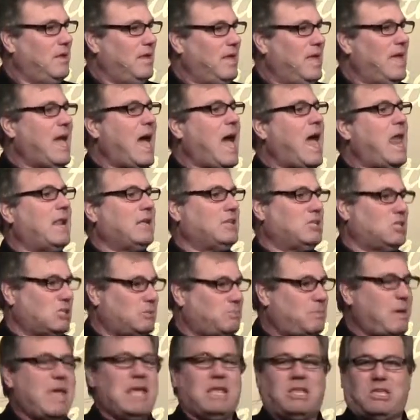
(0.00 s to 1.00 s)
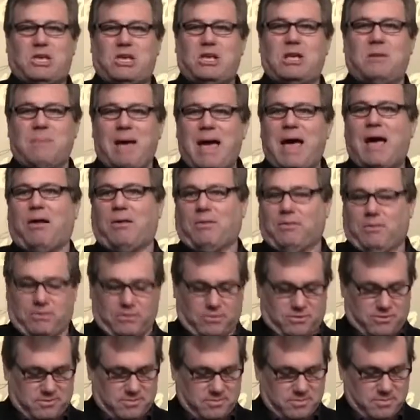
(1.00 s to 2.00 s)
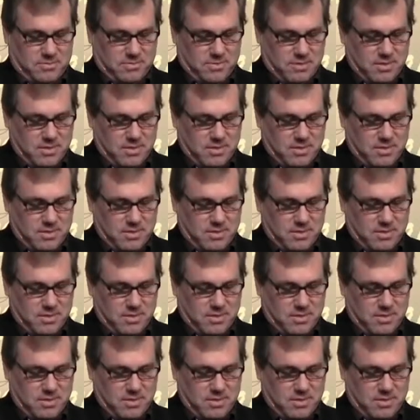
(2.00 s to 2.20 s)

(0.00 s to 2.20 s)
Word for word: You got to speak to your mountains.